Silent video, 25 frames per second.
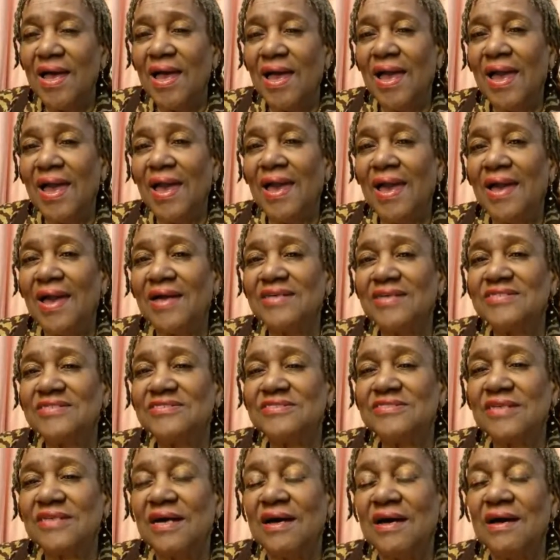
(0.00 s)
And
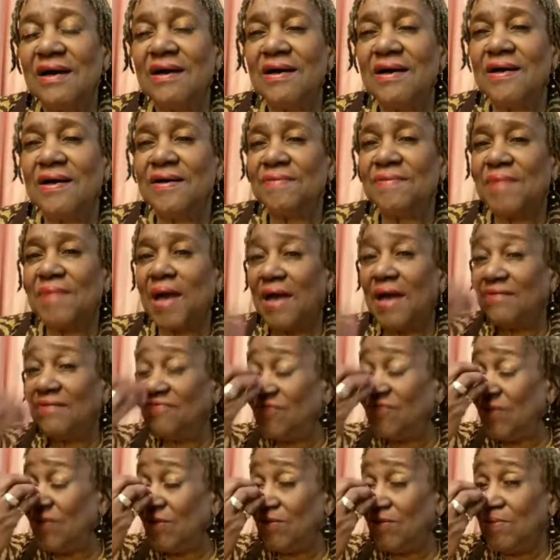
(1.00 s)
I'm
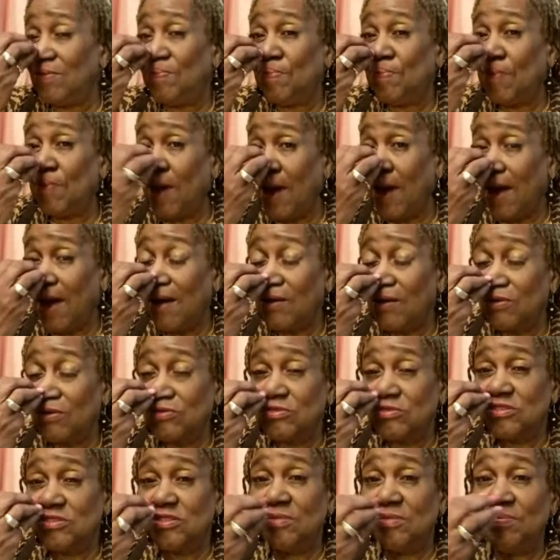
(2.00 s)
very proud
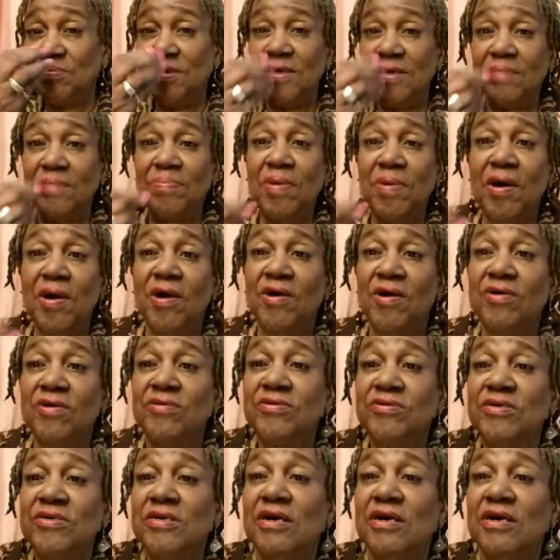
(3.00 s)
to be a part